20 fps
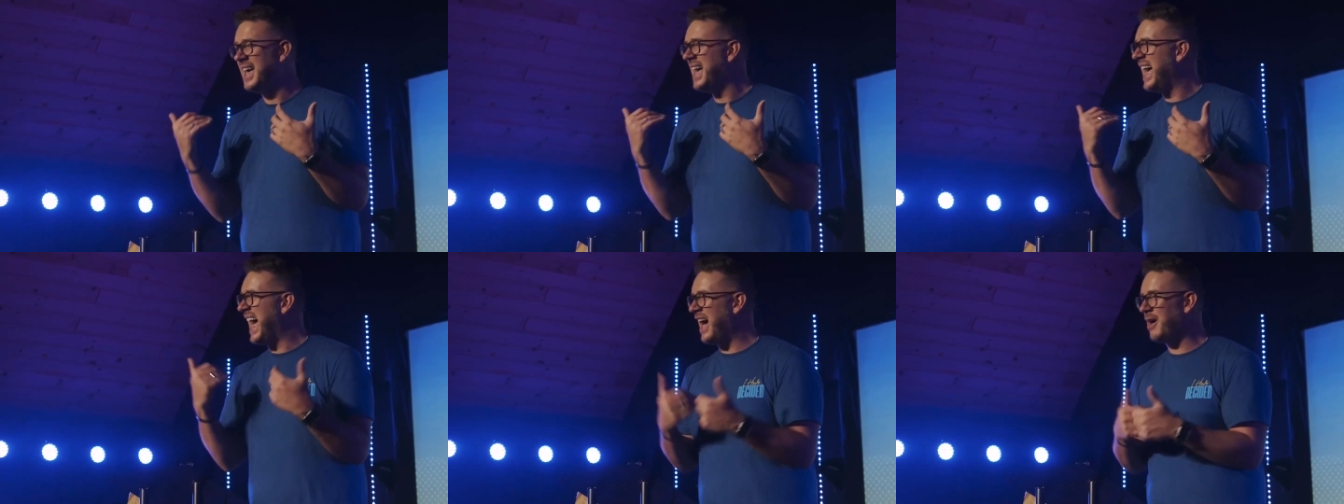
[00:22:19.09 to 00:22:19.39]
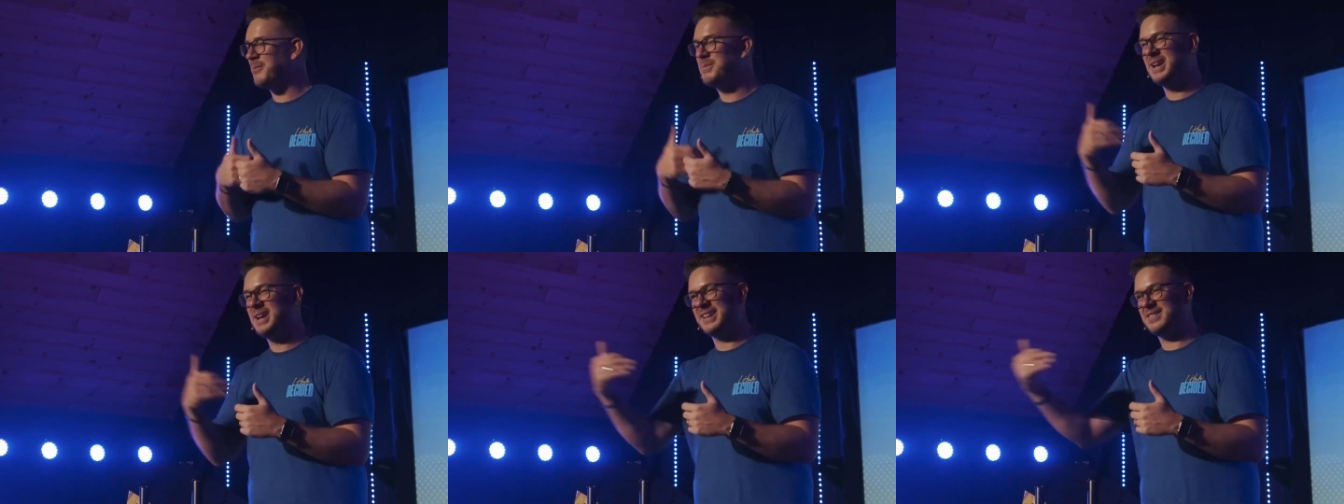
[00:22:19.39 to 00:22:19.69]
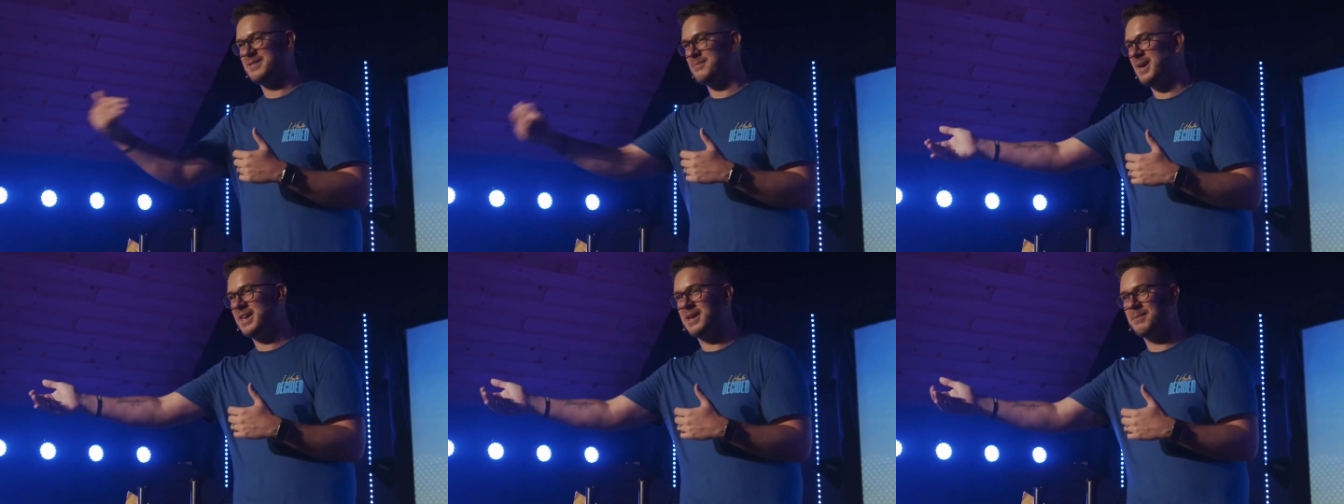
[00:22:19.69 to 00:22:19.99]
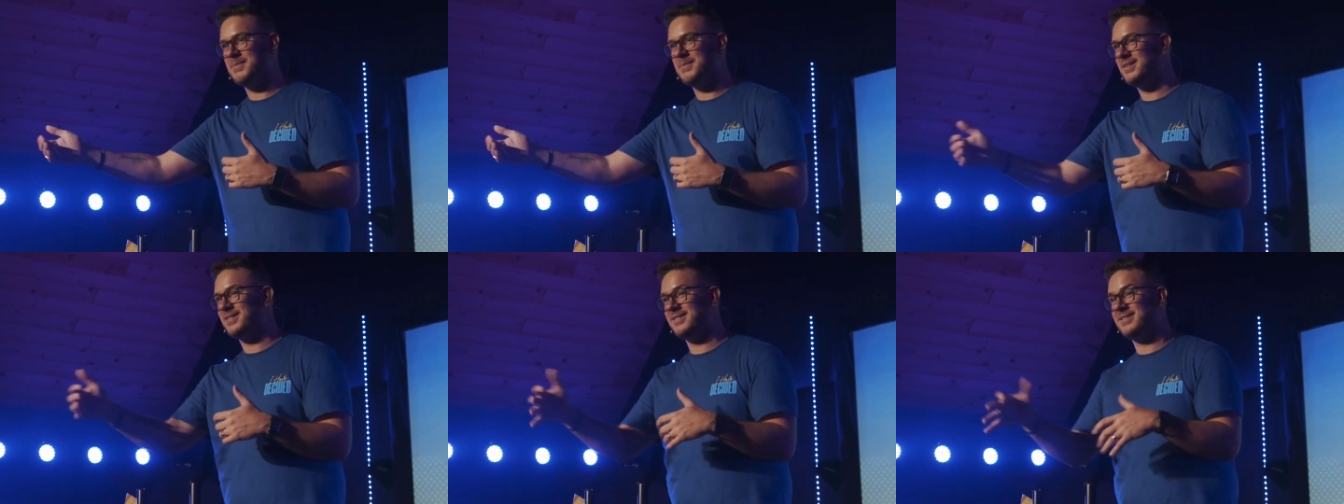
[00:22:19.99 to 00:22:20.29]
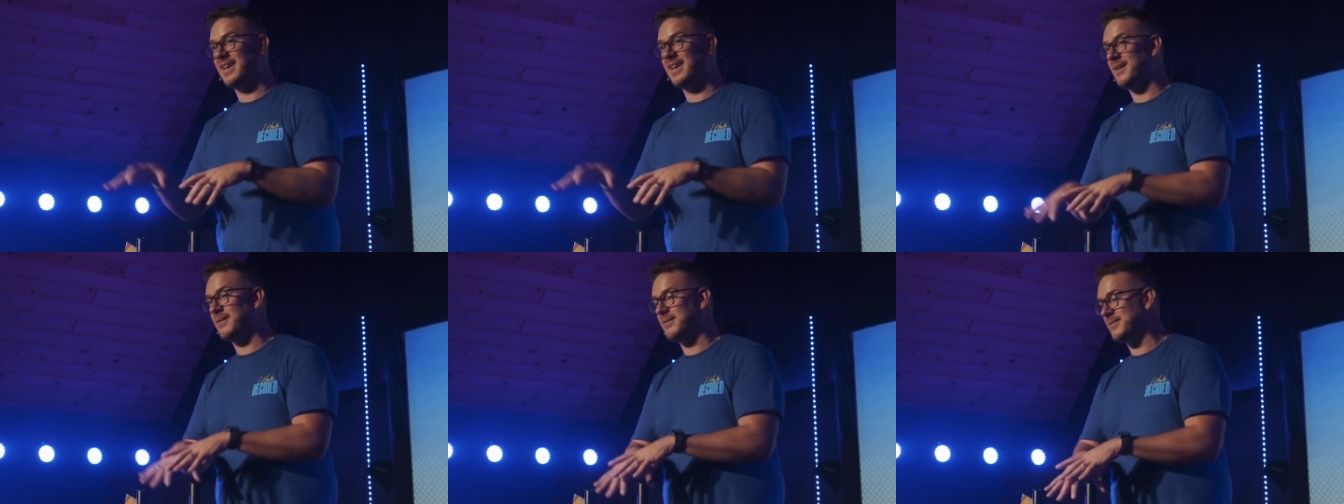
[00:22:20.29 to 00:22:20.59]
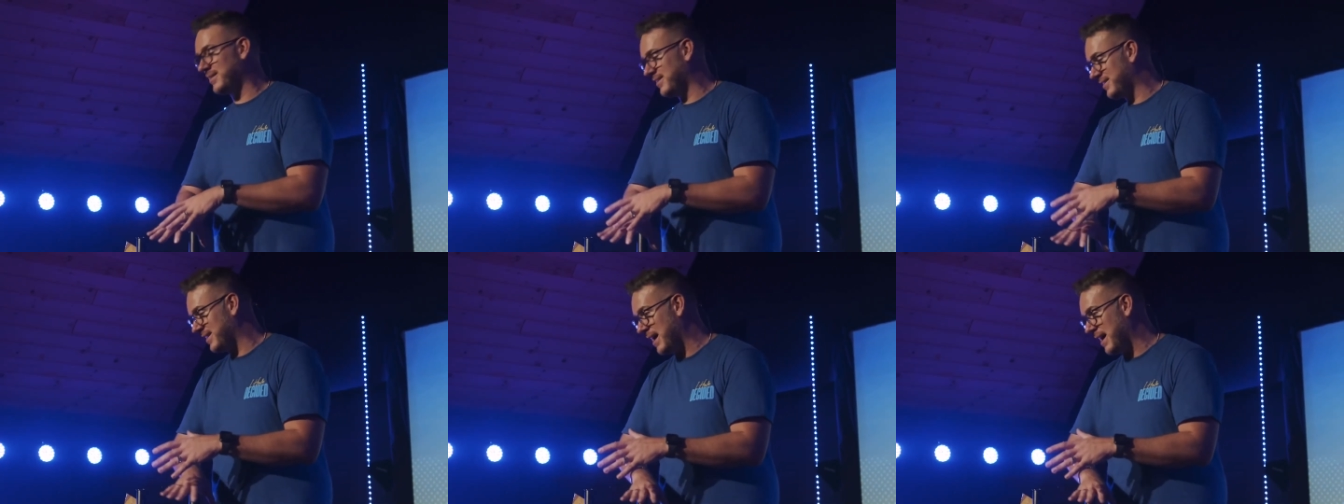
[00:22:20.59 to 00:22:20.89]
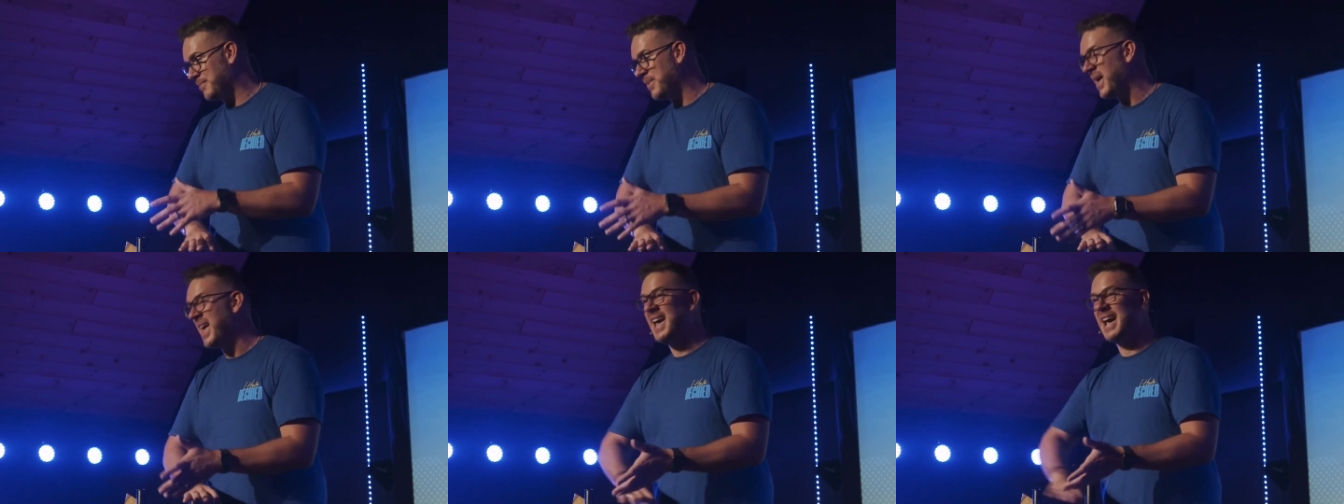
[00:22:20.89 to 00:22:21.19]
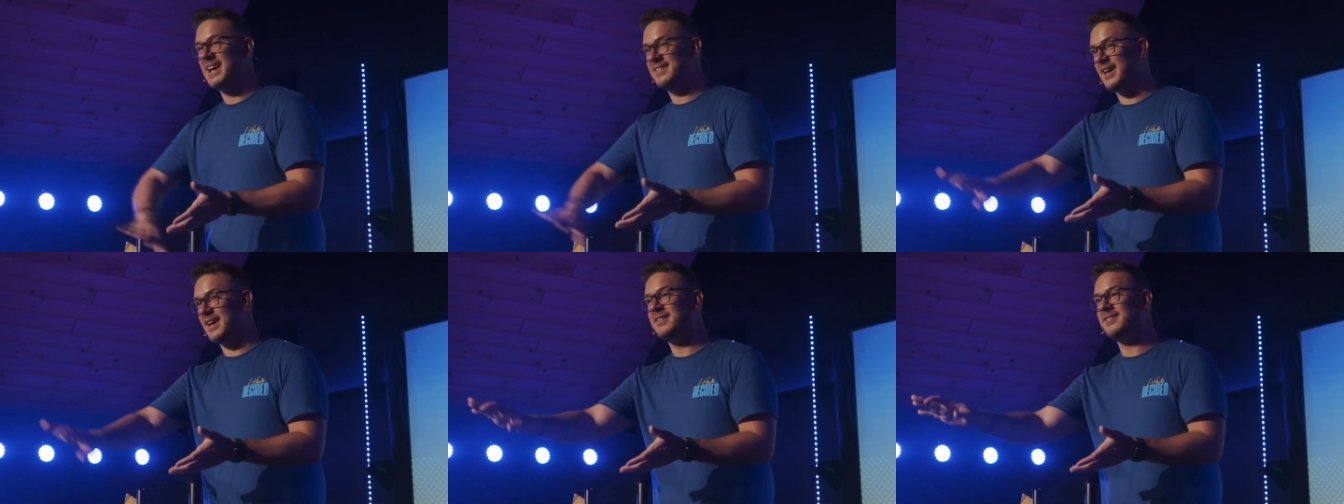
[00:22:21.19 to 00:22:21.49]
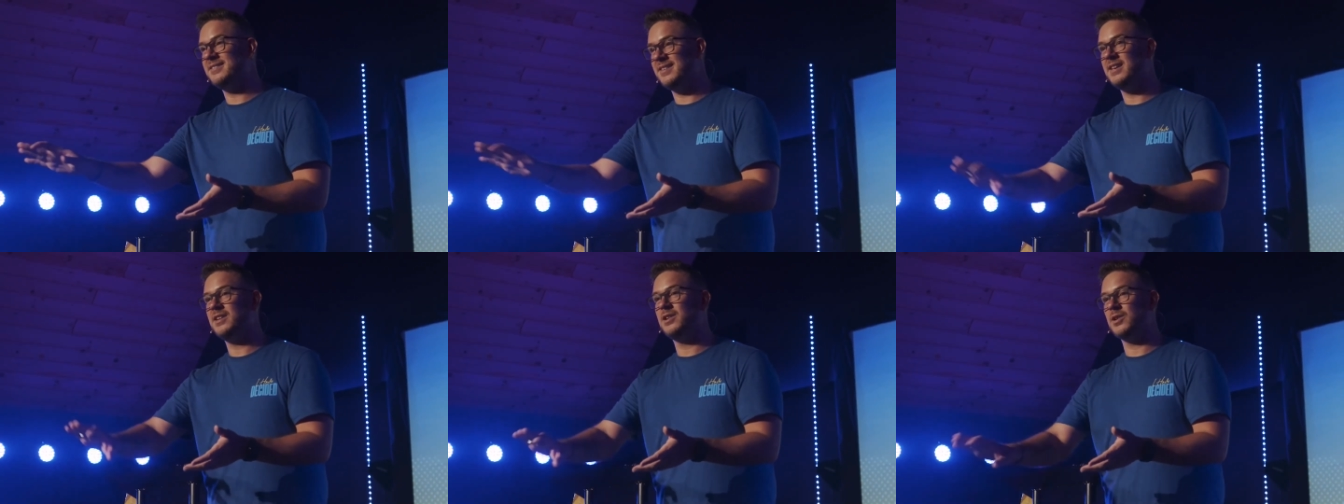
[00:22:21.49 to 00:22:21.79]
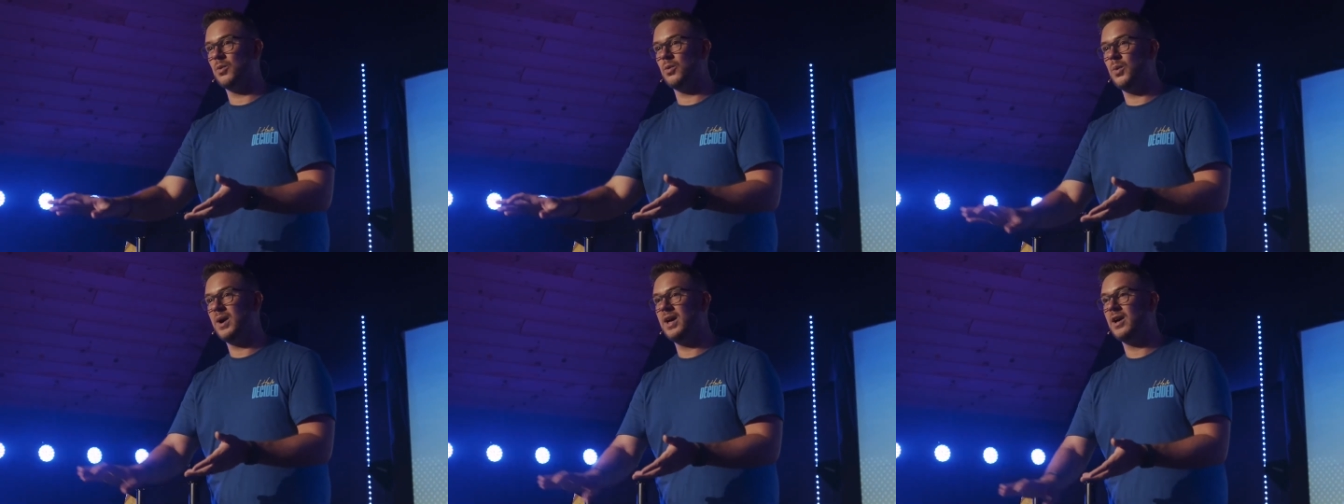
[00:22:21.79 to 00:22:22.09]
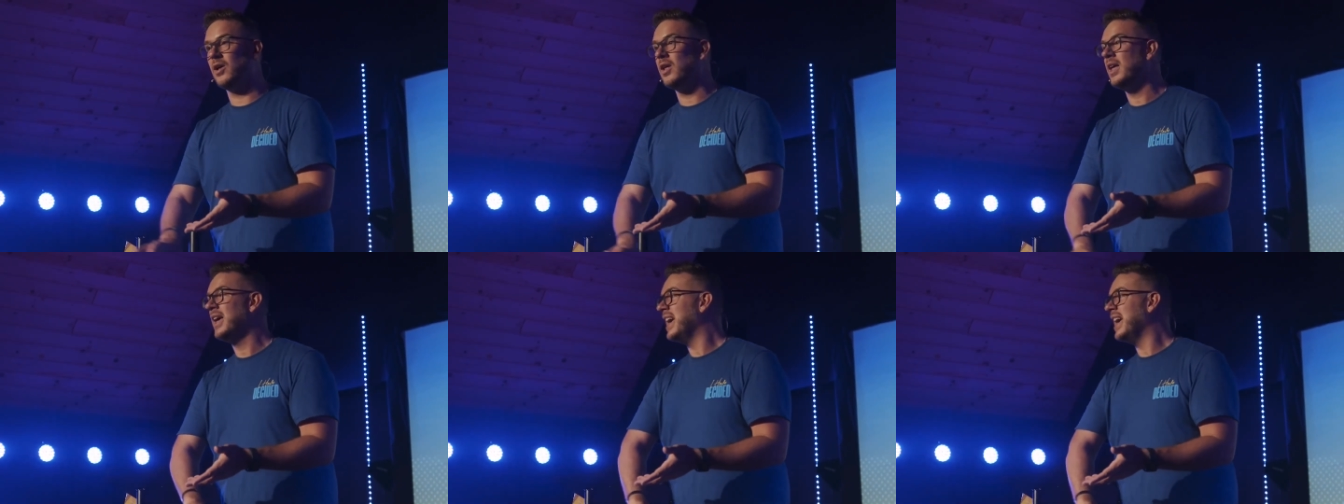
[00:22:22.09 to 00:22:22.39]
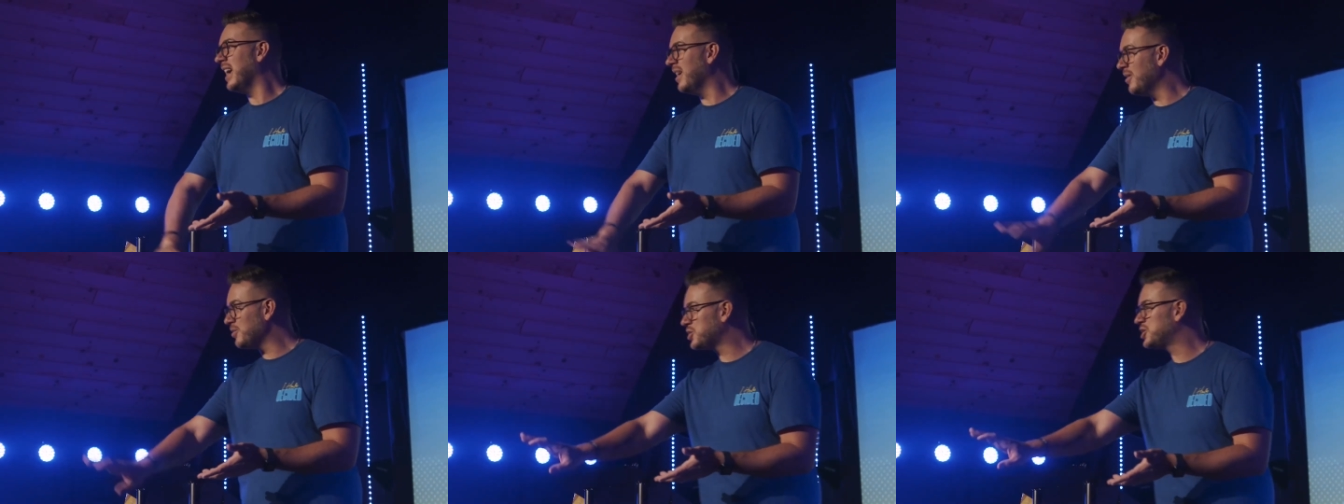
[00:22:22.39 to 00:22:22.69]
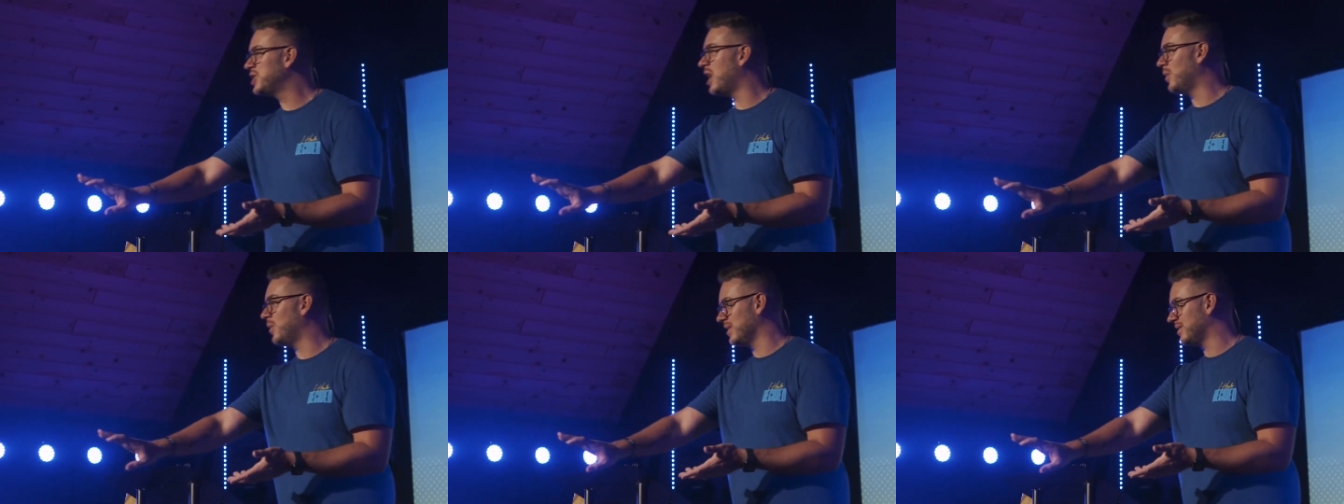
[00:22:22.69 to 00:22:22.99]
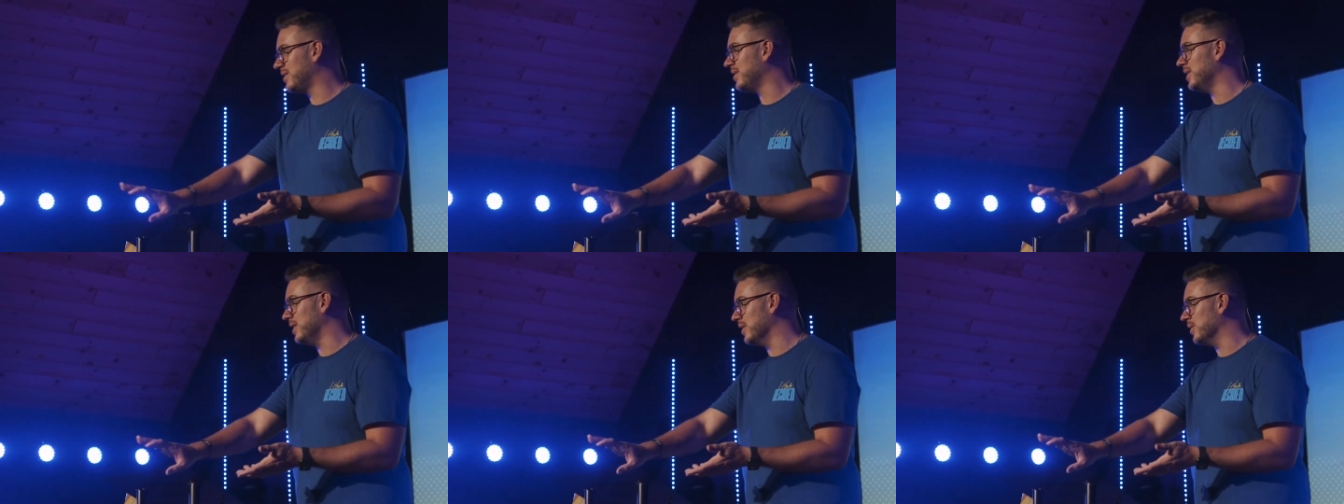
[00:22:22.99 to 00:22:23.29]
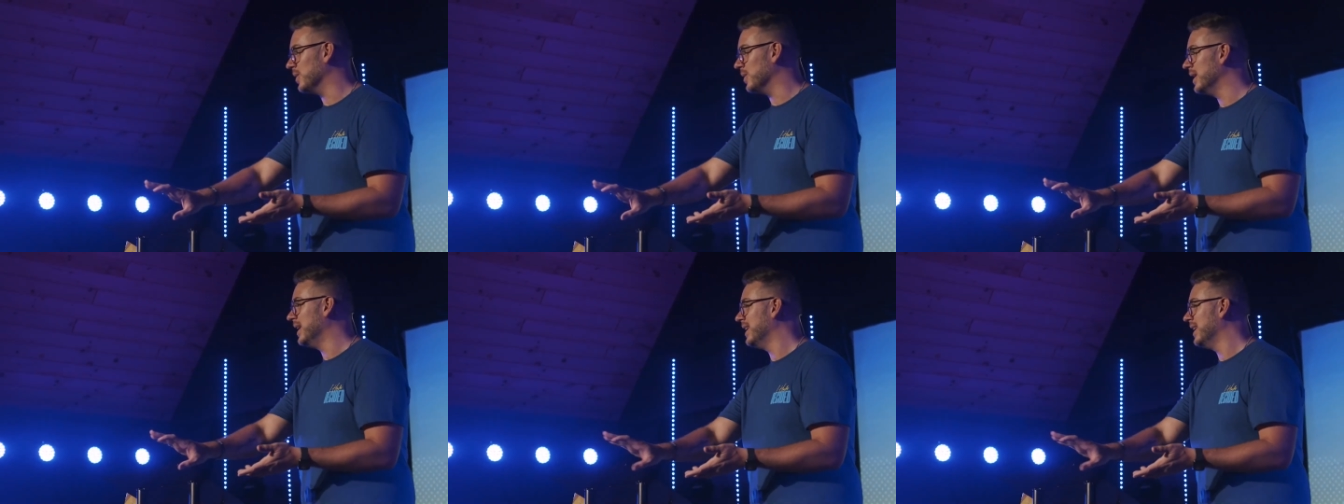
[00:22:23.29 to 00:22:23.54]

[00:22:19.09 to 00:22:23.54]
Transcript: help me not to make a misstep as I seek your will, he'll show it to you.